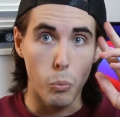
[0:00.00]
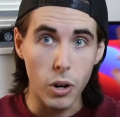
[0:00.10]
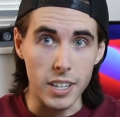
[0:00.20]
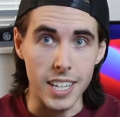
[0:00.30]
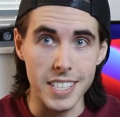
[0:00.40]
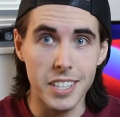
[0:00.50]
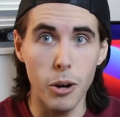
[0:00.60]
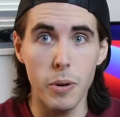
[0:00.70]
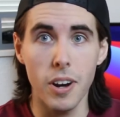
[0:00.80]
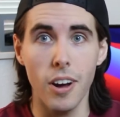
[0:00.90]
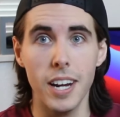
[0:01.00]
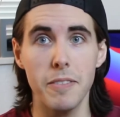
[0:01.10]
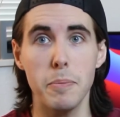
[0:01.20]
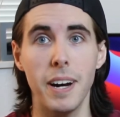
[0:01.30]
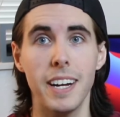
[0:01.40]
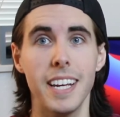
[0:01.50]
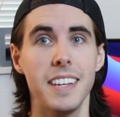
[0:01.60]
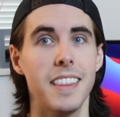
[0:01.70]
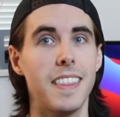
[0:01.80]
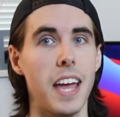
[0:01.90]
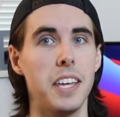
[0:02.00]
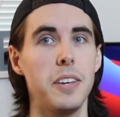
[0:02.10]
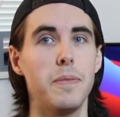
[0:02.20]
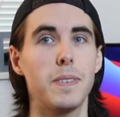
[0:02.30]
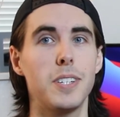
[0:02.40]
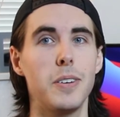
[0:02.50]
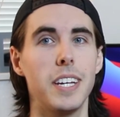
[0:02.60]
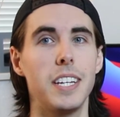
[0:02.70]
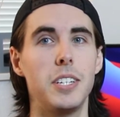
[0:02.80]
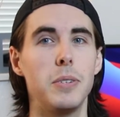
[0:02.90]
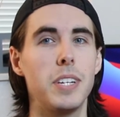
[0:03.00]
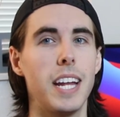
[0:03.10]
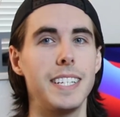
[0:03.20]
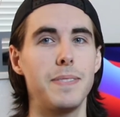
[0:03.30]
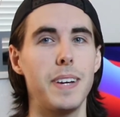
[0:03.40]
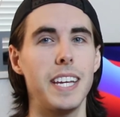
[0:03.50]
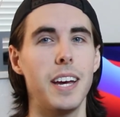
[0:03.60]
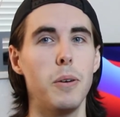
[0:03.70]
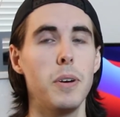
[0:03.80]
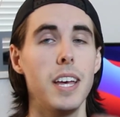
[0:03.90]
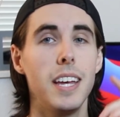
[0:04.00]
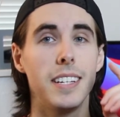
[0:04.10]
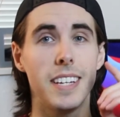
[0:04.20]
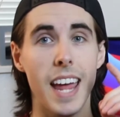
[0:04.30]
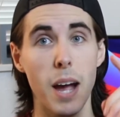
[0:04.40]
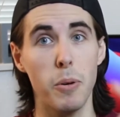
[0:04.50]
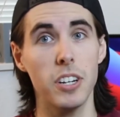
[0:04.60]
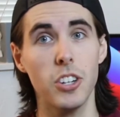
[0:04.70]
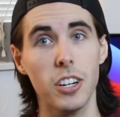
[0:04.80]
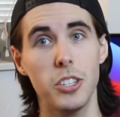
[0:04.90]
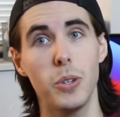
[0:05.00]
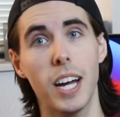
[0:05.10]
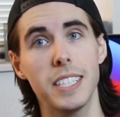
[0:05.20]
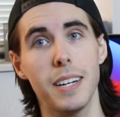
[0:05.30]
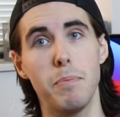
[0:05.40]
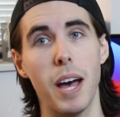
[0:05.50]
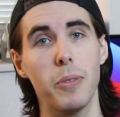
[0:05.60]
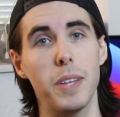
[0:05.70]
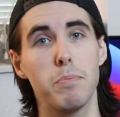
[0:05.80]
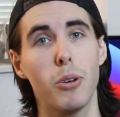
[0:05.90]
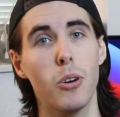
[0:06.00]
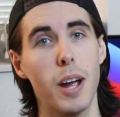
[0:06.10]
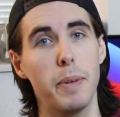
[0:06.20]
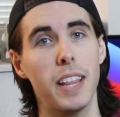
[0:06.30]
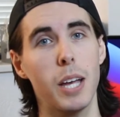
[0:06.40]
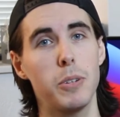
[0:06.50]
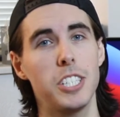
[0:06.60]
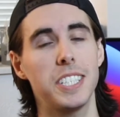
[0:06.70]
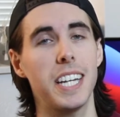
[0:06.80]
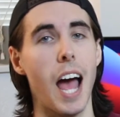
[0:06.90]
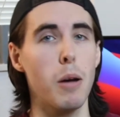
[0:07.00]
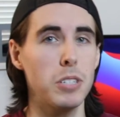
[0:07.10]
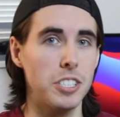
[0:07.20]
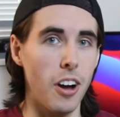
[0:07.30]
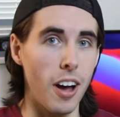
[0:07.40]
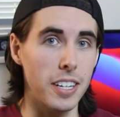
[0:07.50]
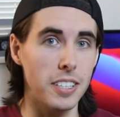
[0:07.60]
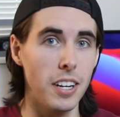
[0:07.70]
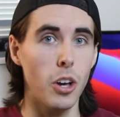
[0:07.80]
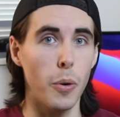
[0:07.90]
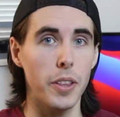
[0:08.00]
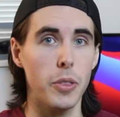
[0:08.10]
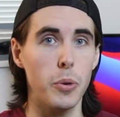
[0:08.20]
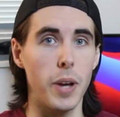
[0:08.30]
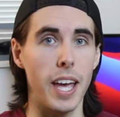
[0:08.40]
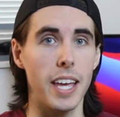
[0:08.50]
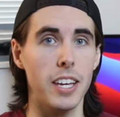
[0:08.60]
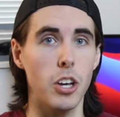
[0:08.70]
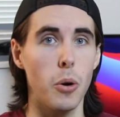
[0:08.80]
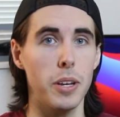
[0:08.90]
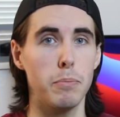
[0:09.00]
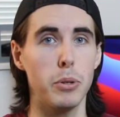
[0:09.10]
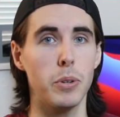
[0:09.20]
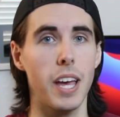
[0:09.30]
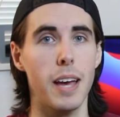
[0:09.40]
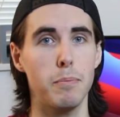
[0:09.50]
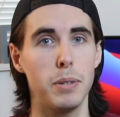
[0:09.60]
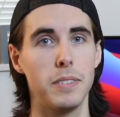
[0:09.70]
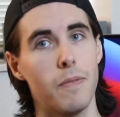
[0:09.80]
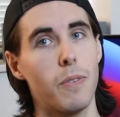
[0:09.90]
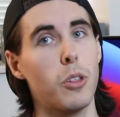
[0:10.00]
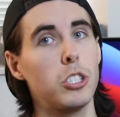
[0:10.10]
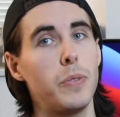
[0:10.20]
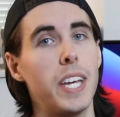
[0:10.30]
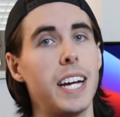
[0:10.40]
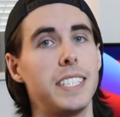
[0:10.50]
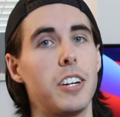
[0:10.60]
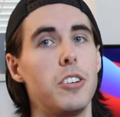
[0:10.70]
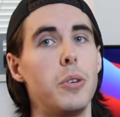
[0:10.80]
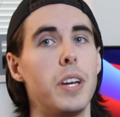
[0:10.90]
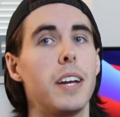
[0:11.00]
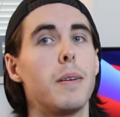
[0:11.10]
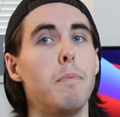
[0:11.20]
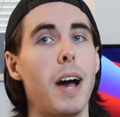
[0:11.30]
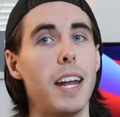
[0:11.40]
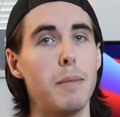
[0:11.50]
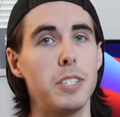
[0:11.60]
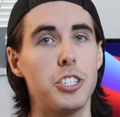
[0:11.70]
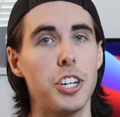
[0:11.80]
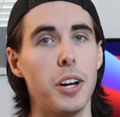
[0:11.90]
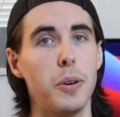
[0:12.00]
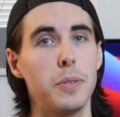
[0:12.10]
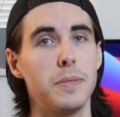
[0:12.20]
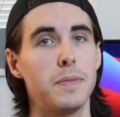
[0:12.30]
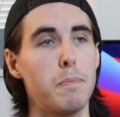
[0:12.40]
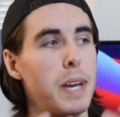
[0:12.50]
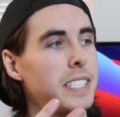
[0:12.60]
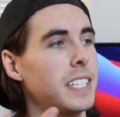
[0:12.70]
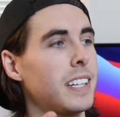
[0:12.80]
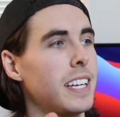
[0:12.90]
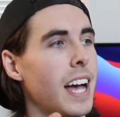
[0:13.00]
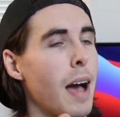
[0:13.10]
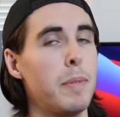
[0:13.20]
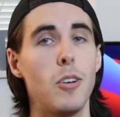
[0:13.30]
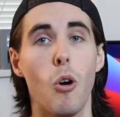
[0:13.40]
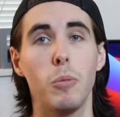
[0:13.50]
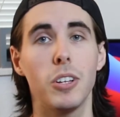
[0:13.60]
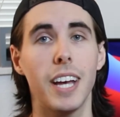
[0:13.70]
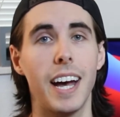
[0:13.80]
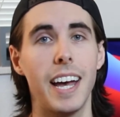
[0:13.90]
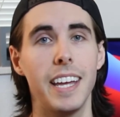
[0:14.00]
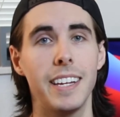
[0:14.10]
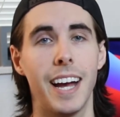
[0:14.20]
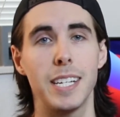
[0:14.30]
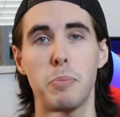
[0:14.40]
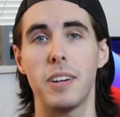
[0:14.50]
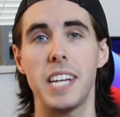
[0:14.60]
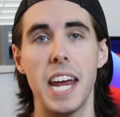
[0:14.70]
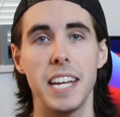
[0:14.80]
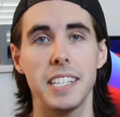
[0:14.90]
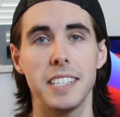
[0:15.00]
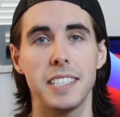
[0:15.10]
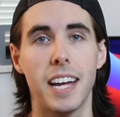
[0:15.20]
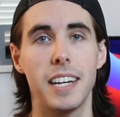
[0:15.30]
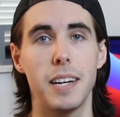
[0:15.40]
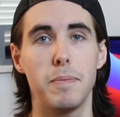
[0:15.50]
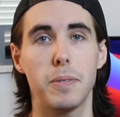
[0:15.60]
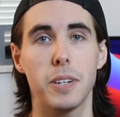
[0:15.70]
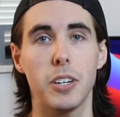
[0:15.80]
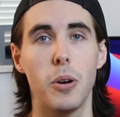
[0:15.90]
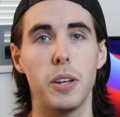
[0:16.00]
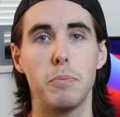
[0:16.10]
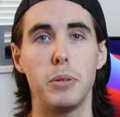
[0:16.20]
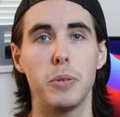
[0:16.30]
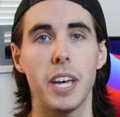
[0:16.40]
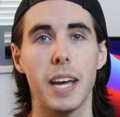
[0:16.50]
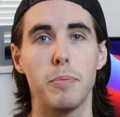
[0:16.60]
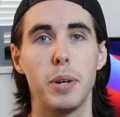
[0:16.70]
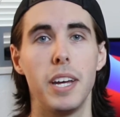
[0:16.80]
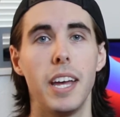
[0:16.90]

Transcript: What is going on everybody? Thank you for tuning into today's video. Today I want to talk to you guys about the programming languages that I was taught going through a coding boot camp. For those of you guys that are new here, my name is Joe. Basically, I'm a normal guy. I spontaneously signed up for a coding boot camp.